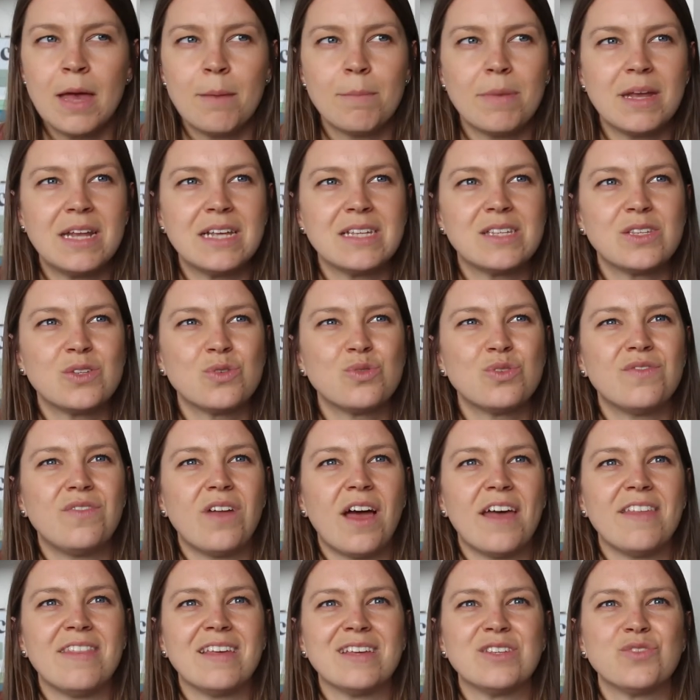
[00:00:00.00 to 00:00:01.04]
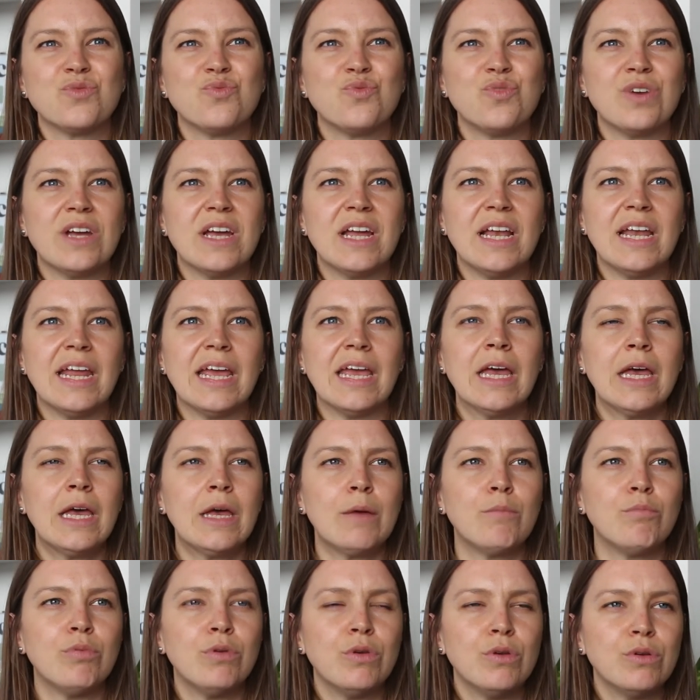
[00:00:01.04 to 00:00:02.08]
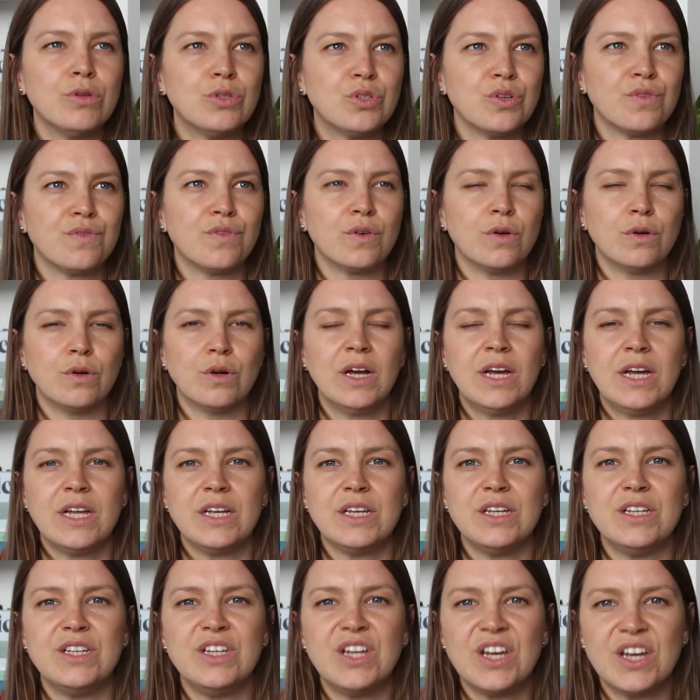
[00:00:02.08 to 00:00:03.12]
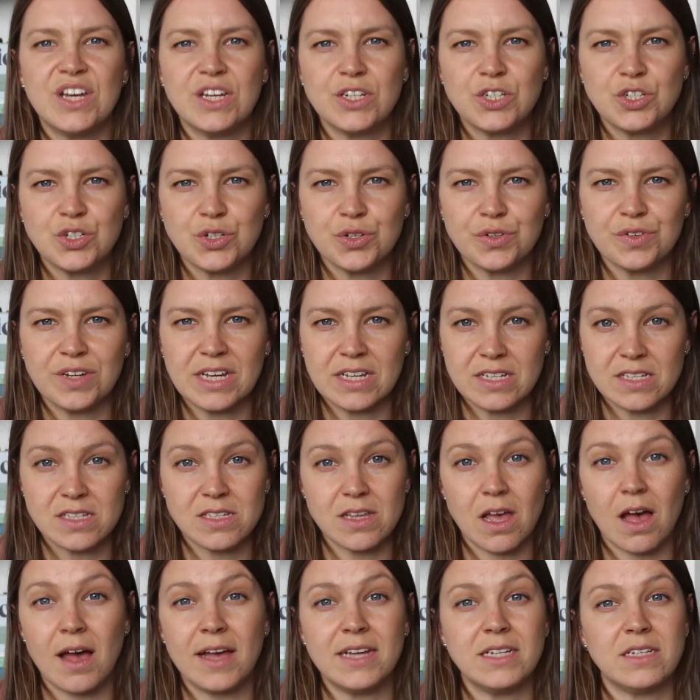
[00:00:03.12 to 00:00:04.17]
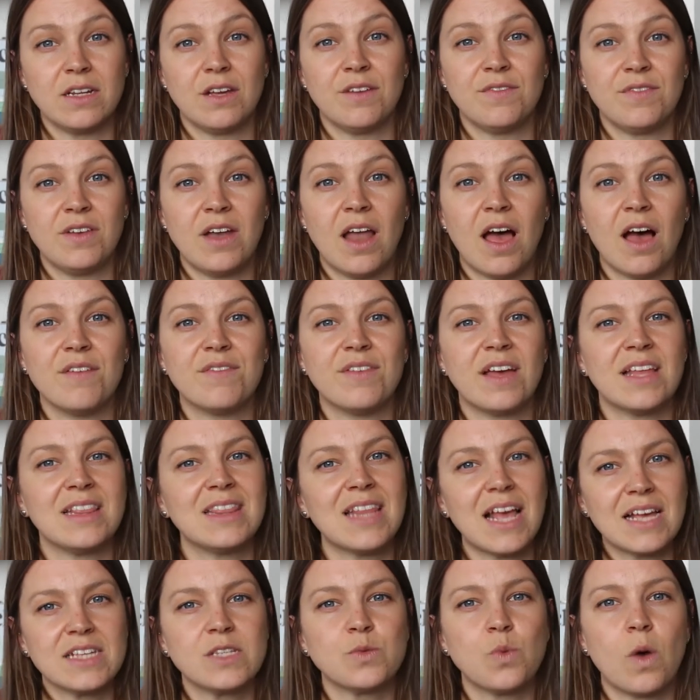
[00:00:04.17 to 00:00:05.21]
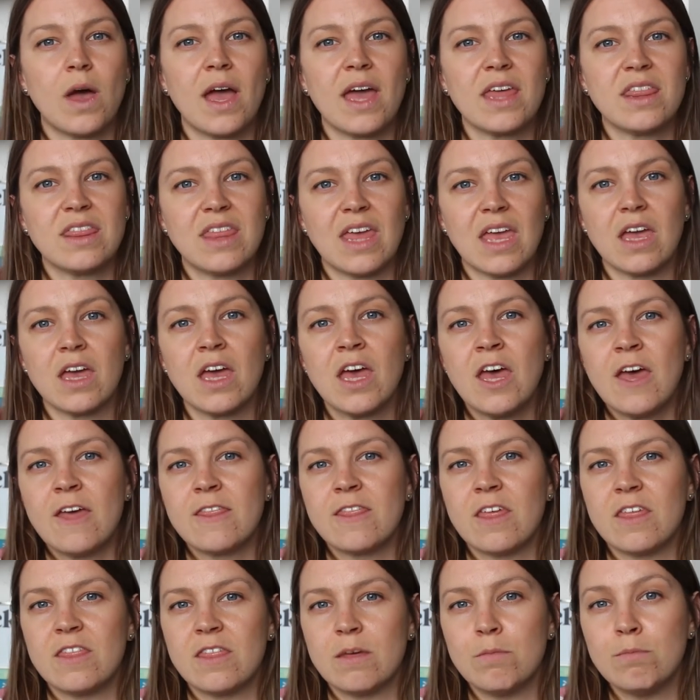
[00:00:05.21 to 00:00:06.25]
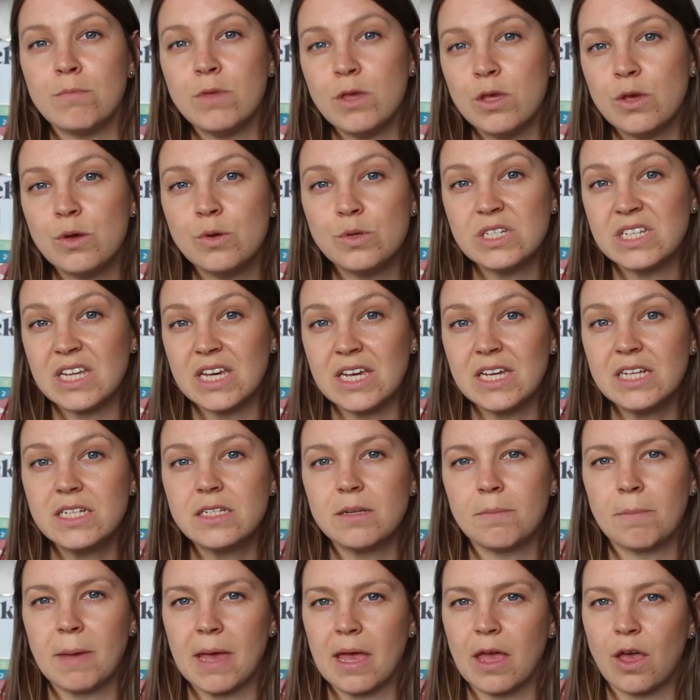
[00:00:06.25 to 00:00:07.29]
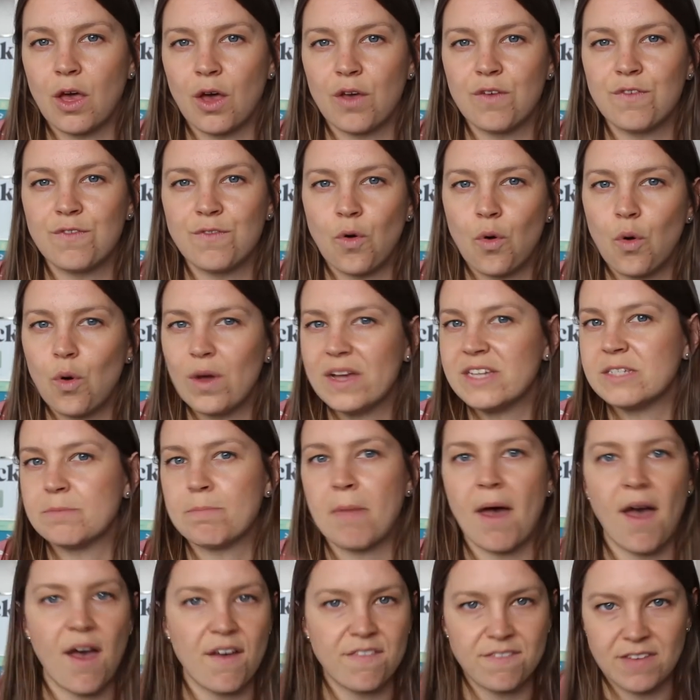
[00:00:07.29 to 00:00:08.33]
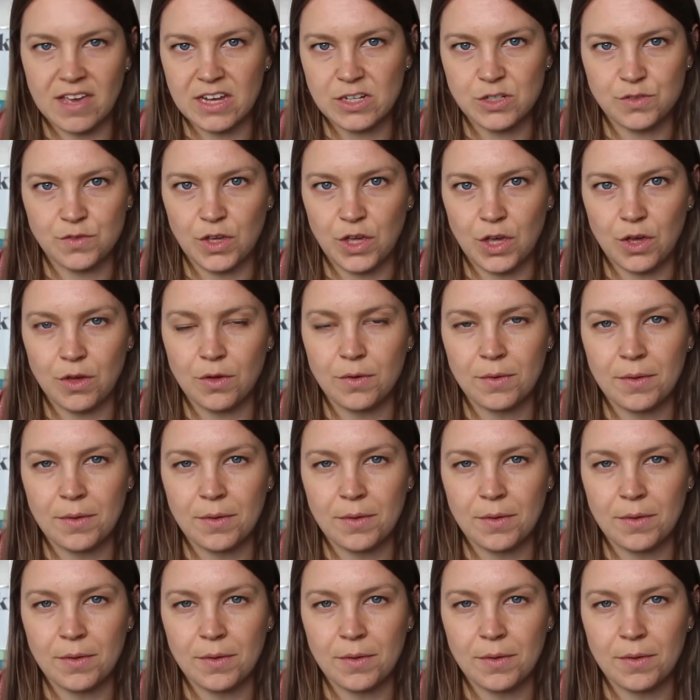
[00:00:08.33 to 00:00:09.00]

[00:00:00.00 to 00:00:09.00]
But it's sort of like this really beautiful, nurturing side of love. And that's why I think that the muted pink 04 is perfect for you.